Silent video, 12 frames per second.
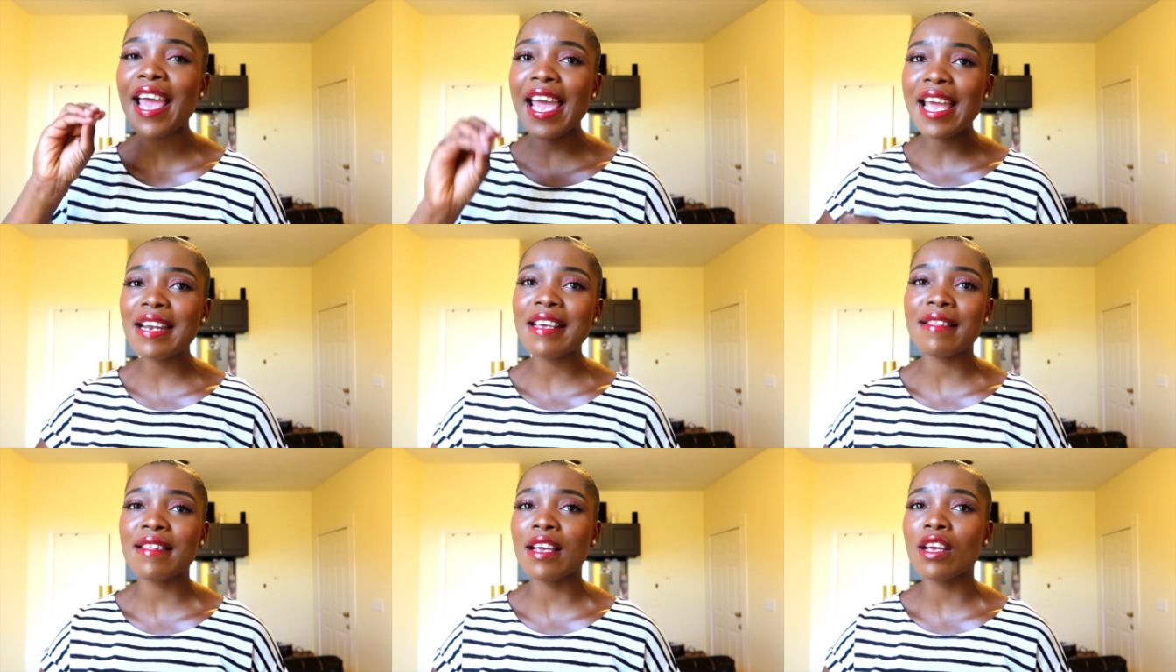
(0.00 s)

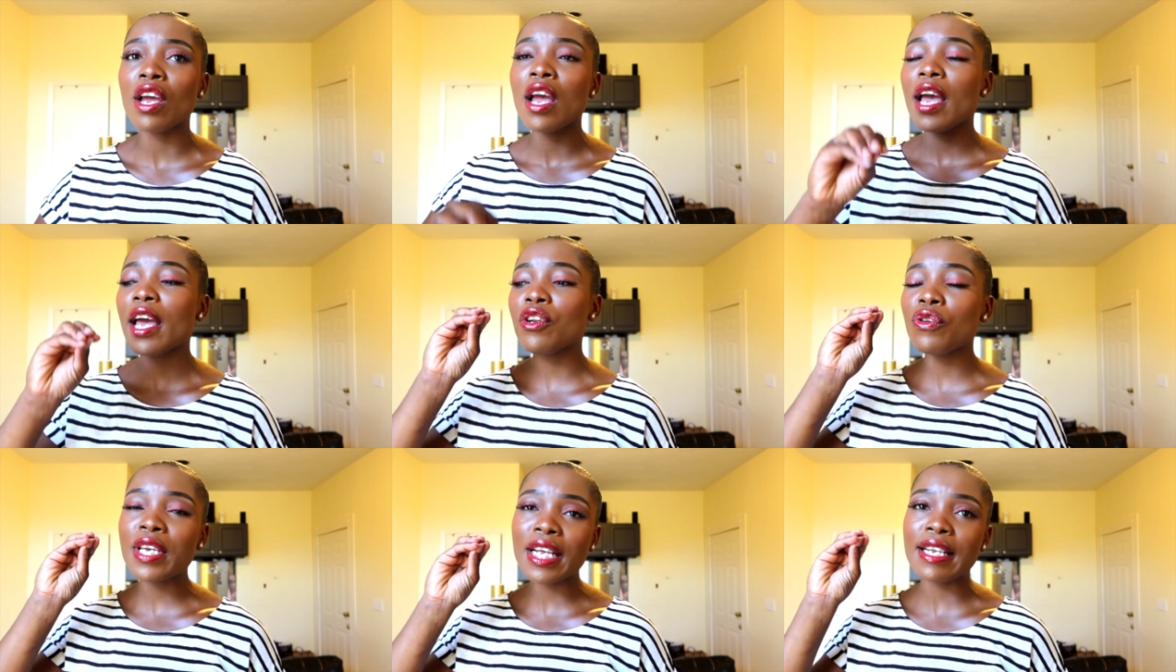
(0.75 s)
anything and
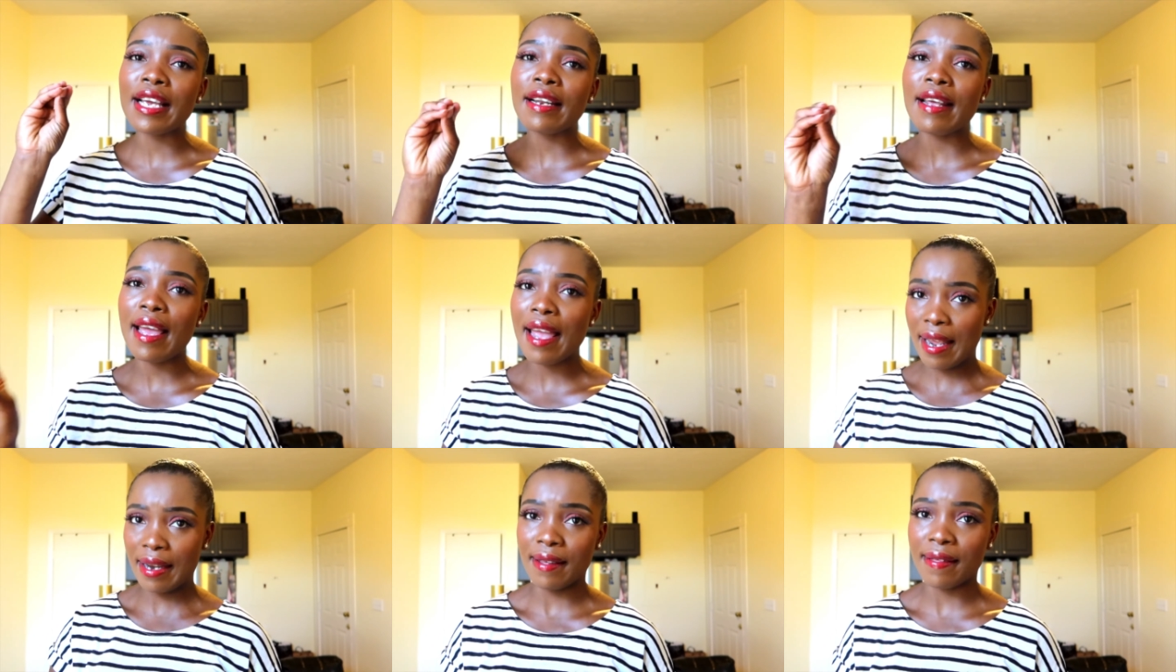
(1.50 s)
you can get
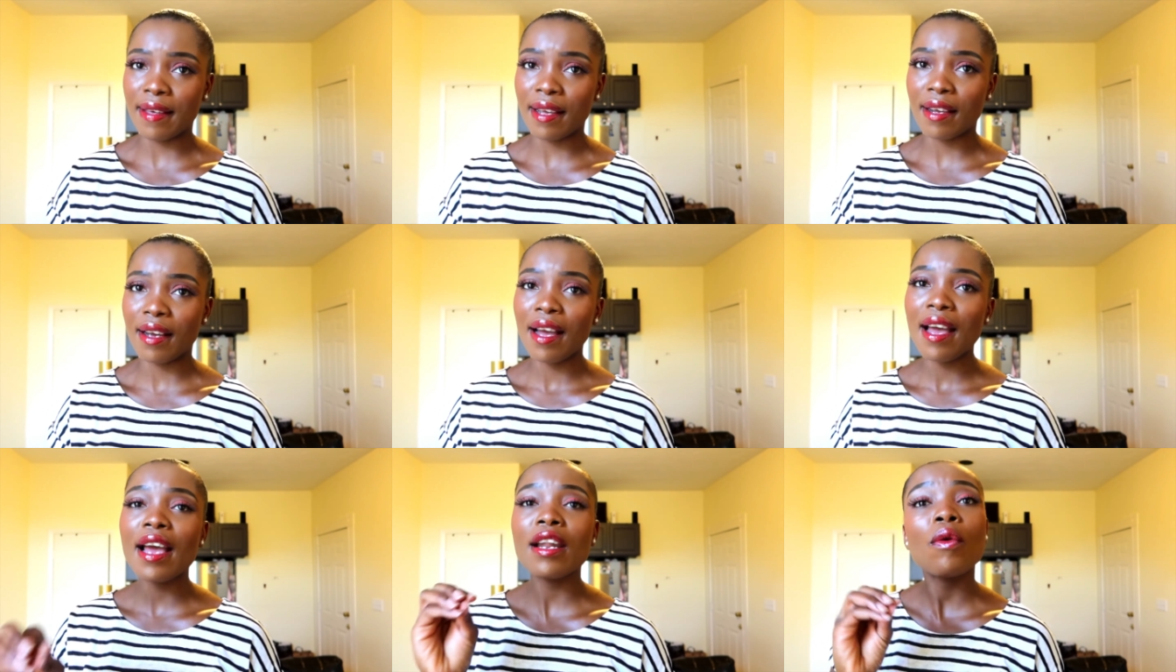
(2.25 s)
anything.
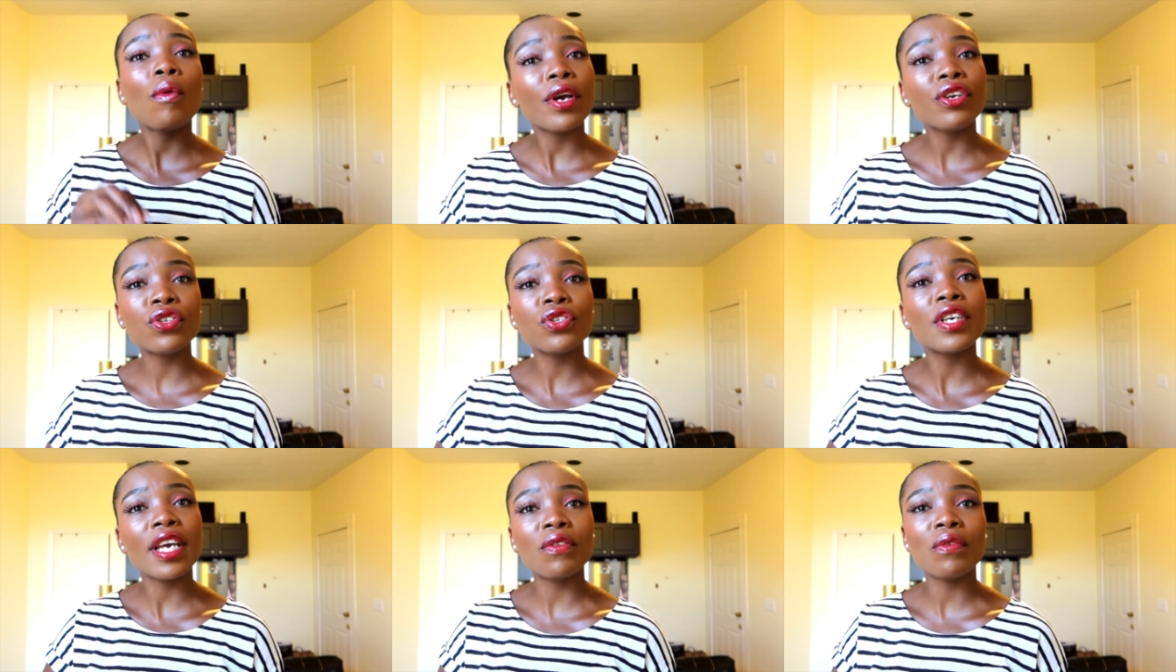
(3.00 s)
And I want you to
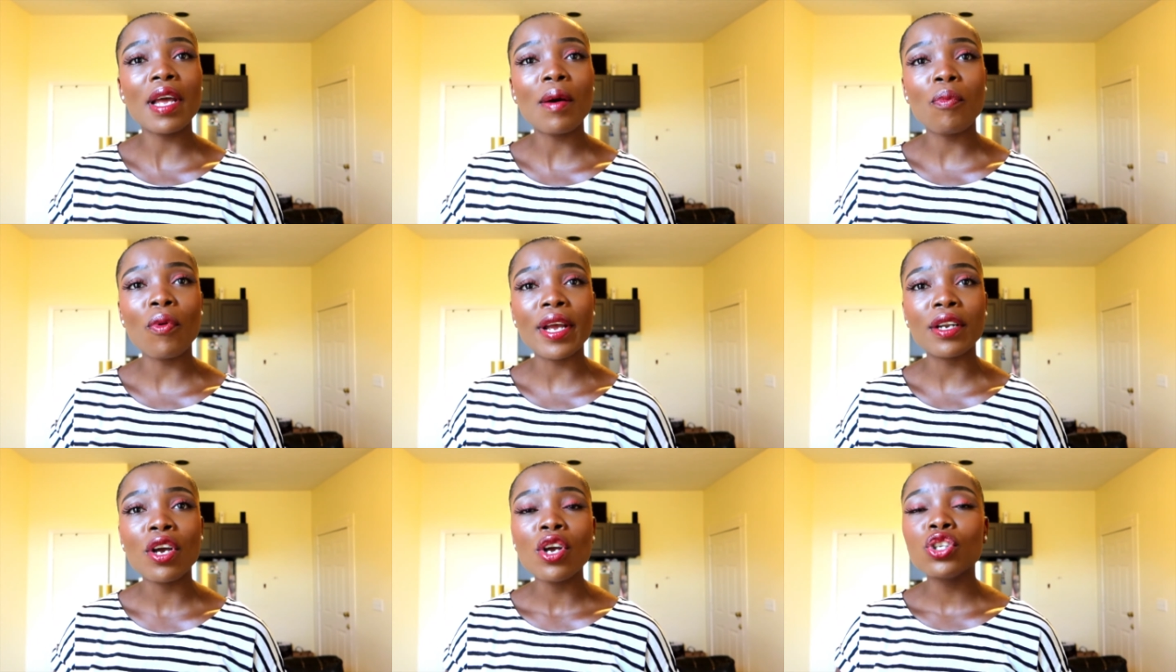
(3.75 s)
get to that
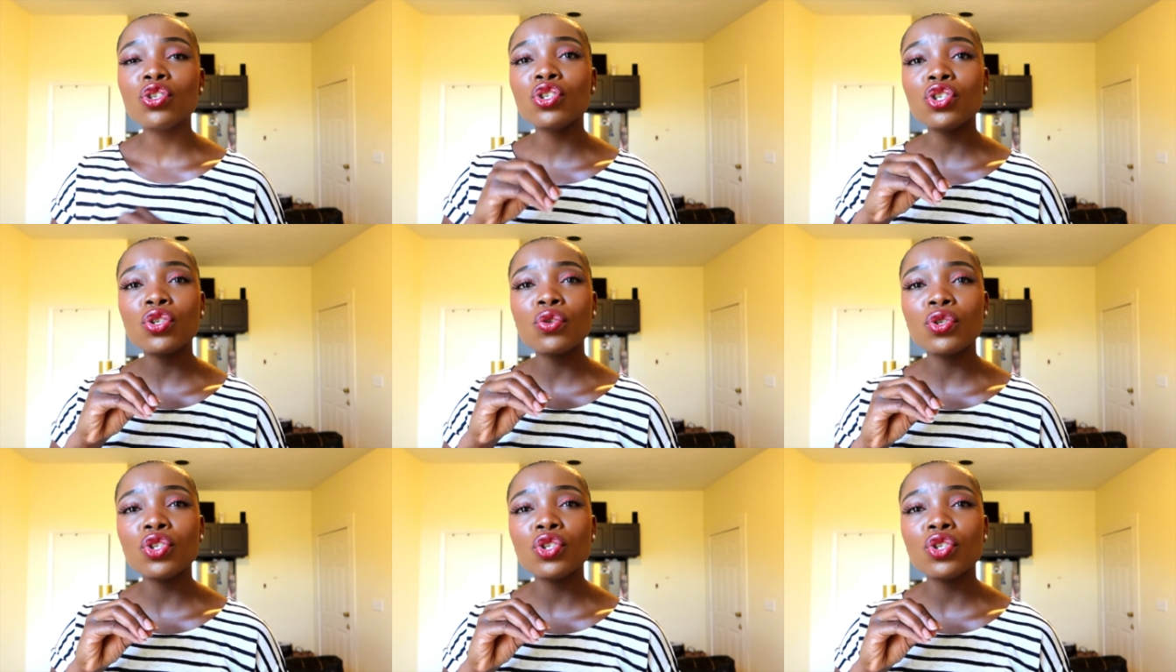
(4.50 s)
point, to just know